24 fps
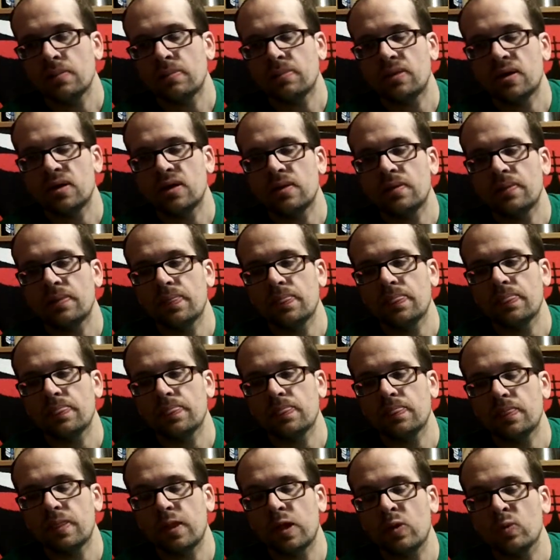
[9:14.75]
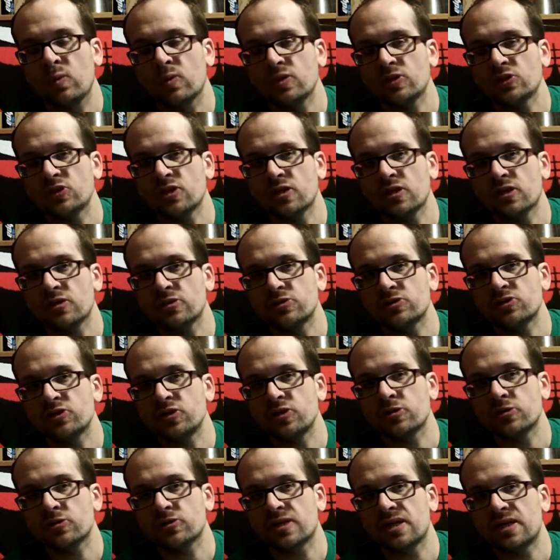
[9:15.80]
But I wish I could see
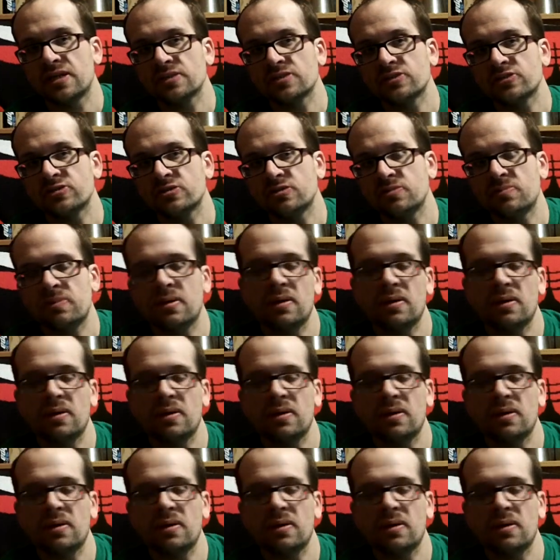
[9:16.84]
her concert.